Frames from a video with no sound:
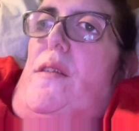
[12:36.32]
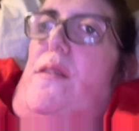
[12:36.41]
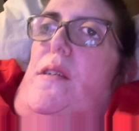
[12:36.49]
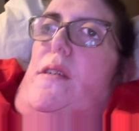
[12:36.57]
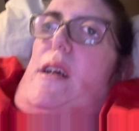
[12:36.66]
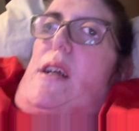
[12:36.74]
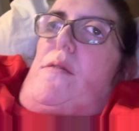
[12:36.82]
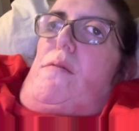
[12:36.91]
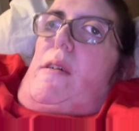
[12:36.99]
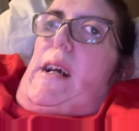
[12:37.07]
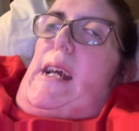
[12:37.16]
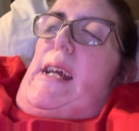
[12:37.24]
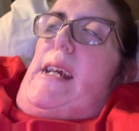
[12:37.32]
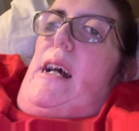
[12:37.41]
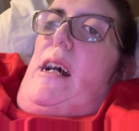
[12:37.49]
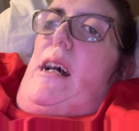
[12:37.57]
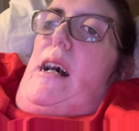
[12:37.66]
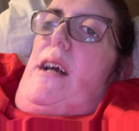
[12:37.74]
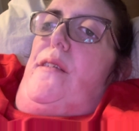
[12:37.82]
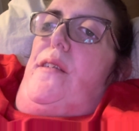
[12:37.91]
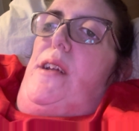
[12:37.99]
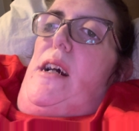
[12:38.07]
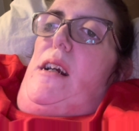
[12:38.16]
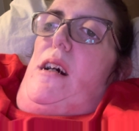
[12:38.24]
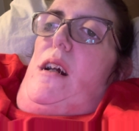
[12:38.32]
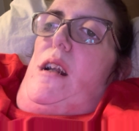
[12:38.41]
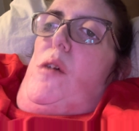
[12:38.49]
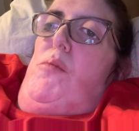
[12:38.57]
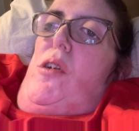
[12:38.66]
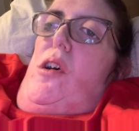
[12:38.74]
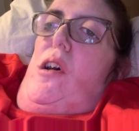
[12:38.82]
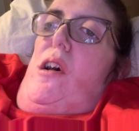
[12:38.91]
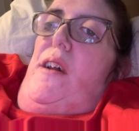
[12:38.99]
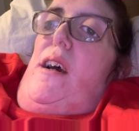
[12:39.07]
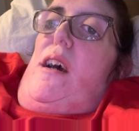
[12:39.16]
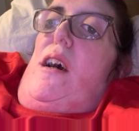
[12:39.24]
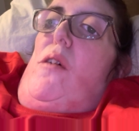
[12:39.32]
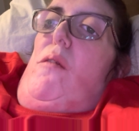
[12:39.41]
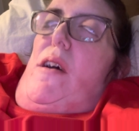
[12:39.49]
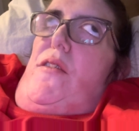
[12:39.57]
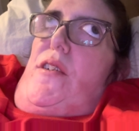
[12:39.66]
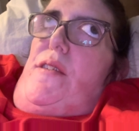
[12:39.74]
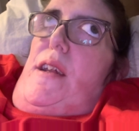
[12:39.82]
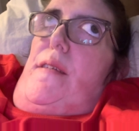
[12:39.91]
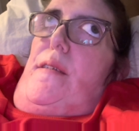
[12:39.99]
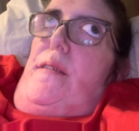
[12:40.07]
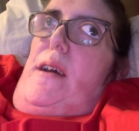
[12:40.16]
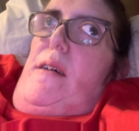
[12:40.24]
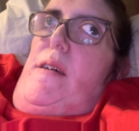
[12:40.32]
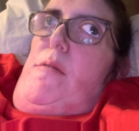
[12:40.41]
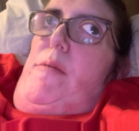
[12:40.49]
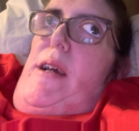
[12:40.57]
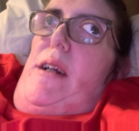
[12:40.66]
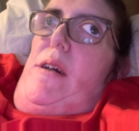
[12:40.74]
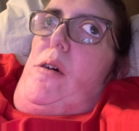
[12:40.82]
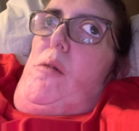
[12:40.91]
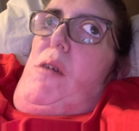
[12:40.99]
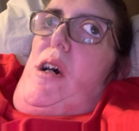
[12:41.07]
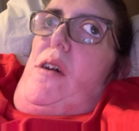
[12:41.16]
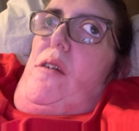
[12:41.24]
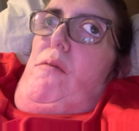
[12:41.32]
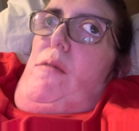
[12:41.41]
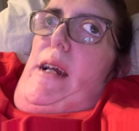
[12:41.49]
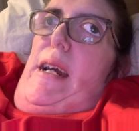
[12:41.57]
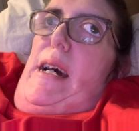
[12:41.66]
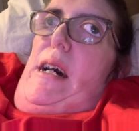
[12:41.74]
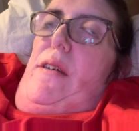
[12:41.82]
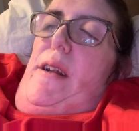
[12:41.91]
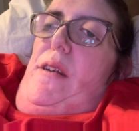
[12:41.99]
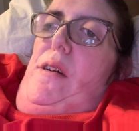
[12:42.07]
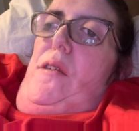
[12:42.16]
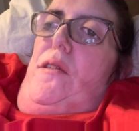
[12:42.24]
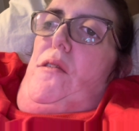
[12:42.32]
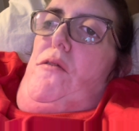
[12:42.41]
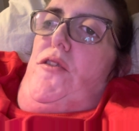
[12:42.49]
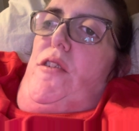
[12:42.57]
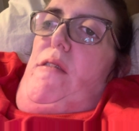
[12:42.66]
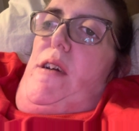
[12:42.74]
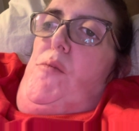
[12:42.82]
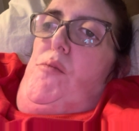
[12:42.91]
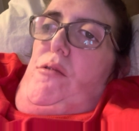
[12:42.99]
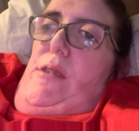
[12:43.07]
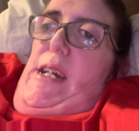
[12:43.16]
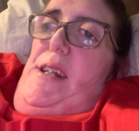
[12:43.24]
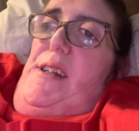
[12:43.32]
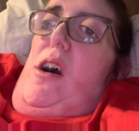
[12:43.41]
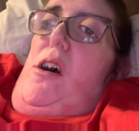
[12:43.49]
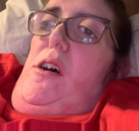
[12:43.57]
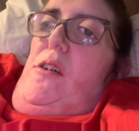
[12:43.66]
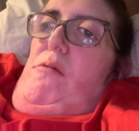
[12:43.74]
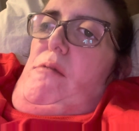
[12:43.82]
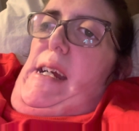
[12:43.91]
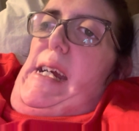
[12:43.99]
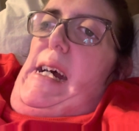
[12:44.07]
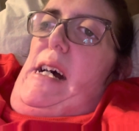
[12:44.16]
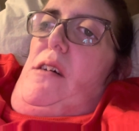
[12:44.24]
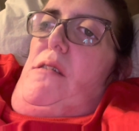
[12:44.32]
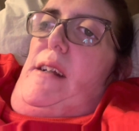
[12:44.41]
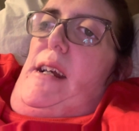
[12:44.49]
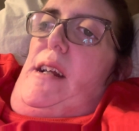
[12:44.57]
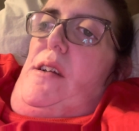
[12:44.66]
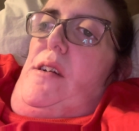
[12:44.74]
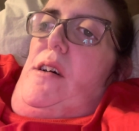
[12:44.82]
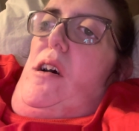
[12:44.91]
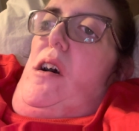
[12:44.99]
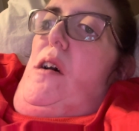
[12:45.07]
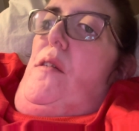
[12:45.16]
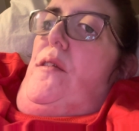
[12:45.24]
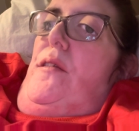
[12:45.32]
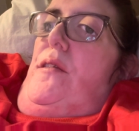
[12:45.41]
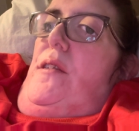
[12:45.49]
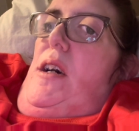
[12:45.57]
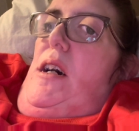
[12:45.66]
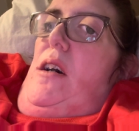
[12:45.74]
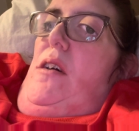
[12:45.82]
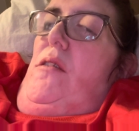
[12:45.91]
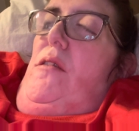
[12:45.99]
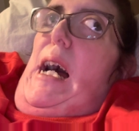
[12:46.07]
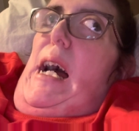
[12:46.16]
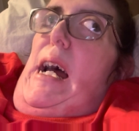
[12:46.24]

So anyway, I just got caught up on watching This Is Holly Bingham on the way out and also Jill and Britt on the way out. And also,